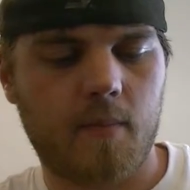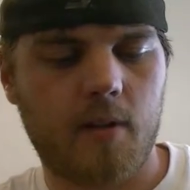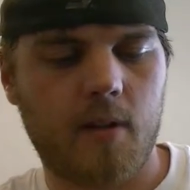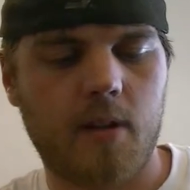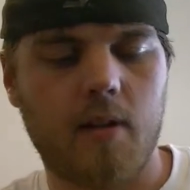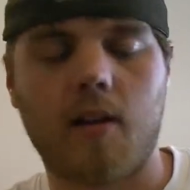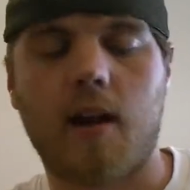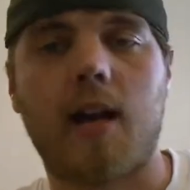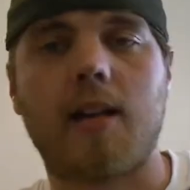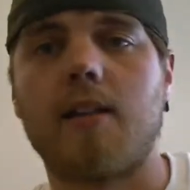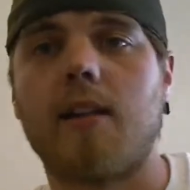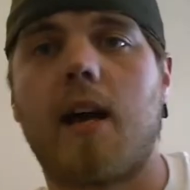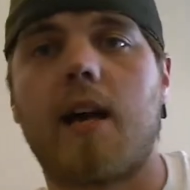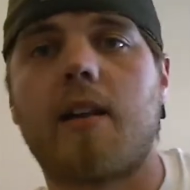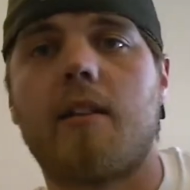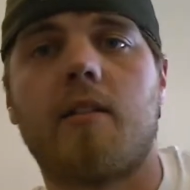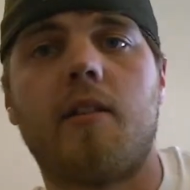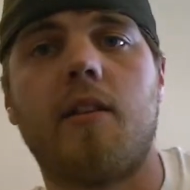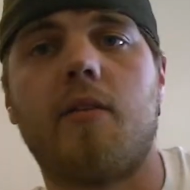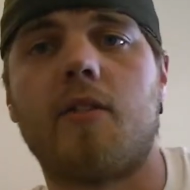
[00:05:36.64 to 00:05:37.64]
I
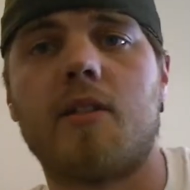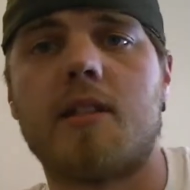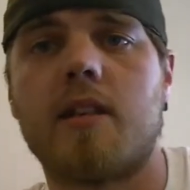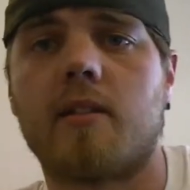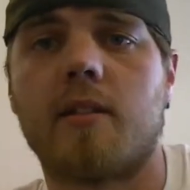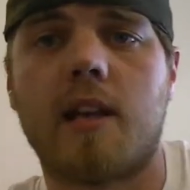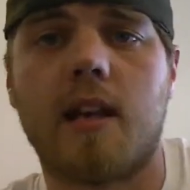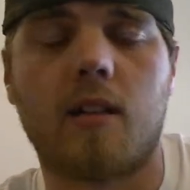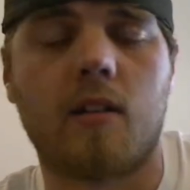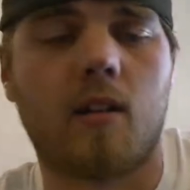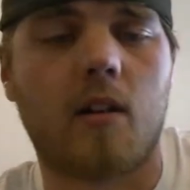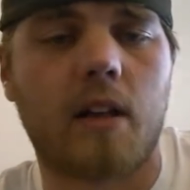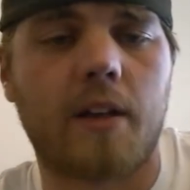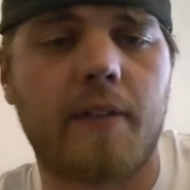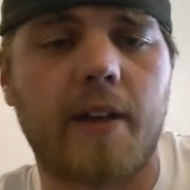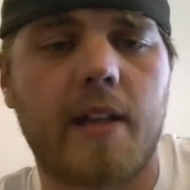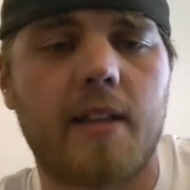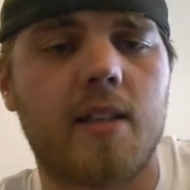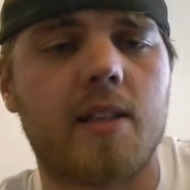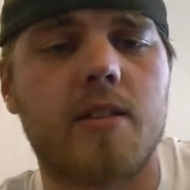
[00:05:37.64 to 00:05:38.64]
couldn't even tell you how long
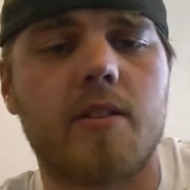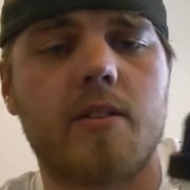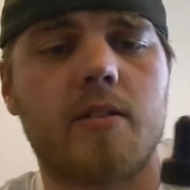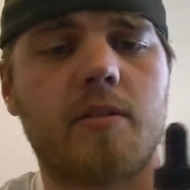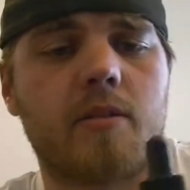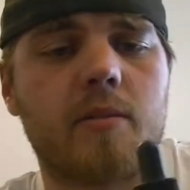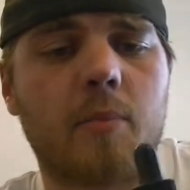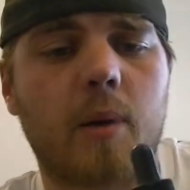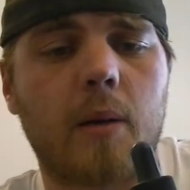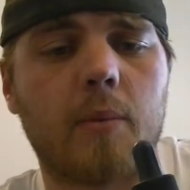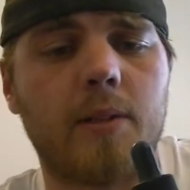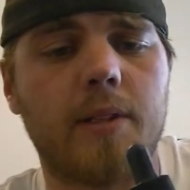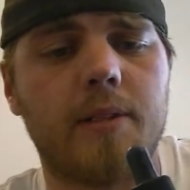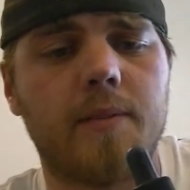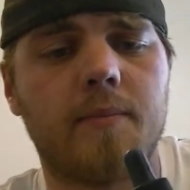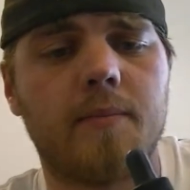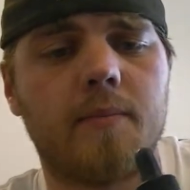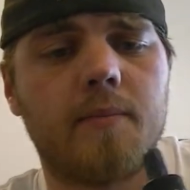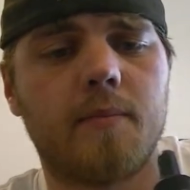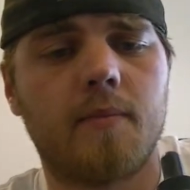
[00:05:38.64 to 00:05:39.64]
I've had this juice. Probably
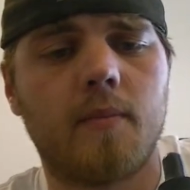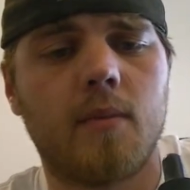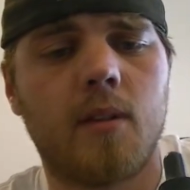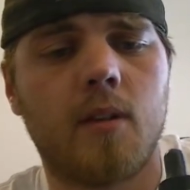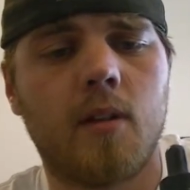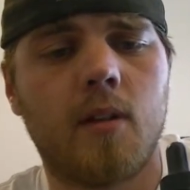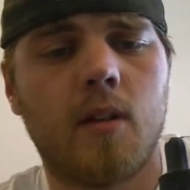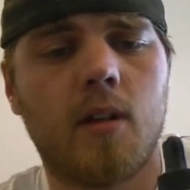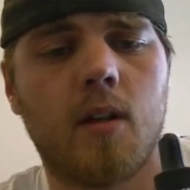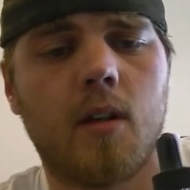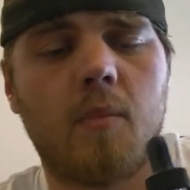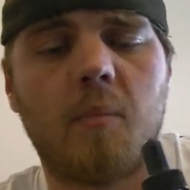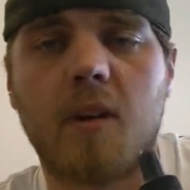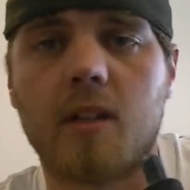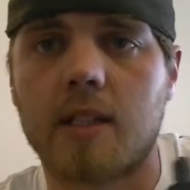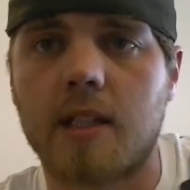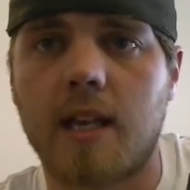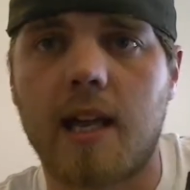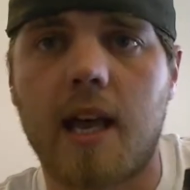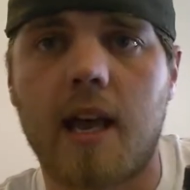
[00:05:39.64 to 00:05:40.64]
a
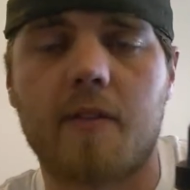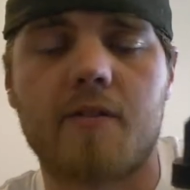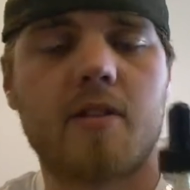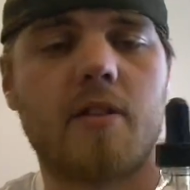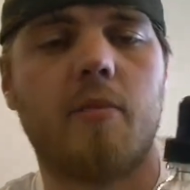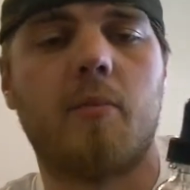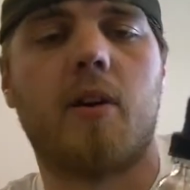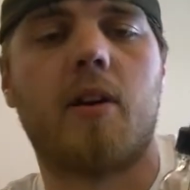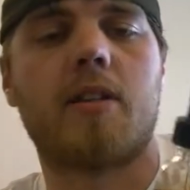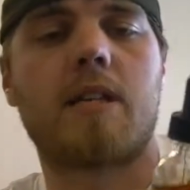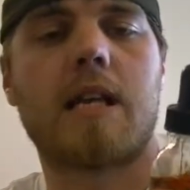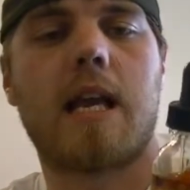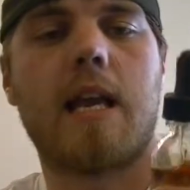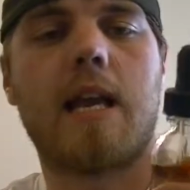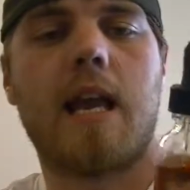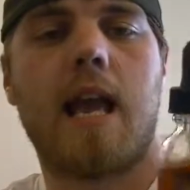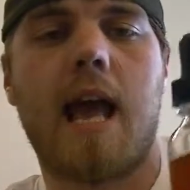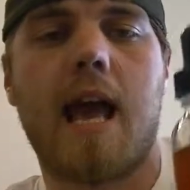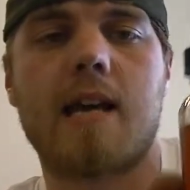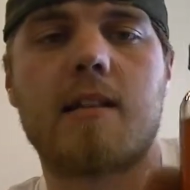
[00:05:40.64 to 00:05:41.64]
month and a half, 2 months, and
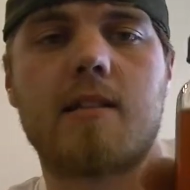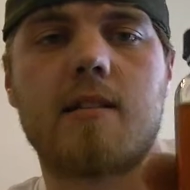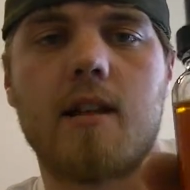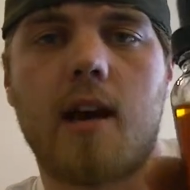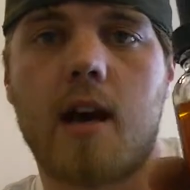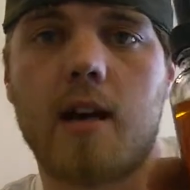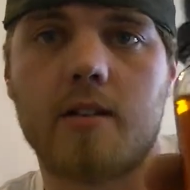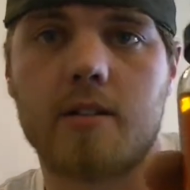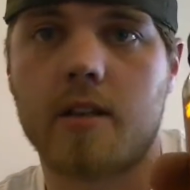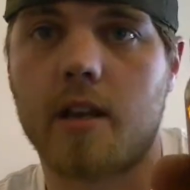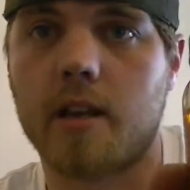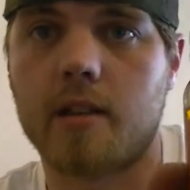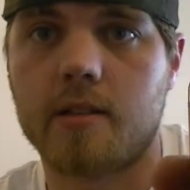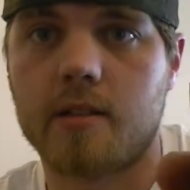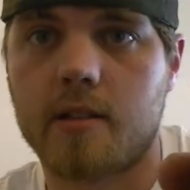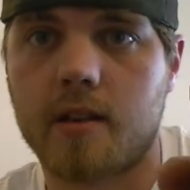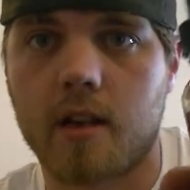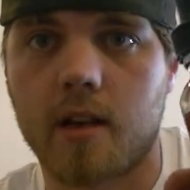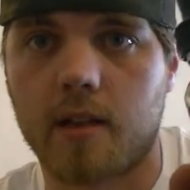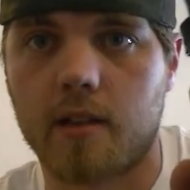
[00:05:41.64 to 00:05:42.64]
it has not
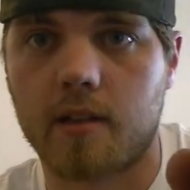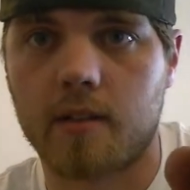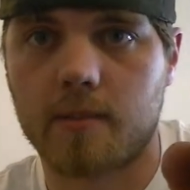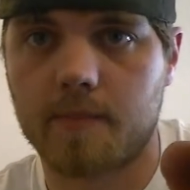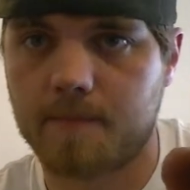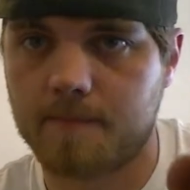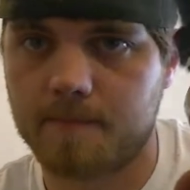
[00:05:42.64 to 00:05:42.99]
changed color.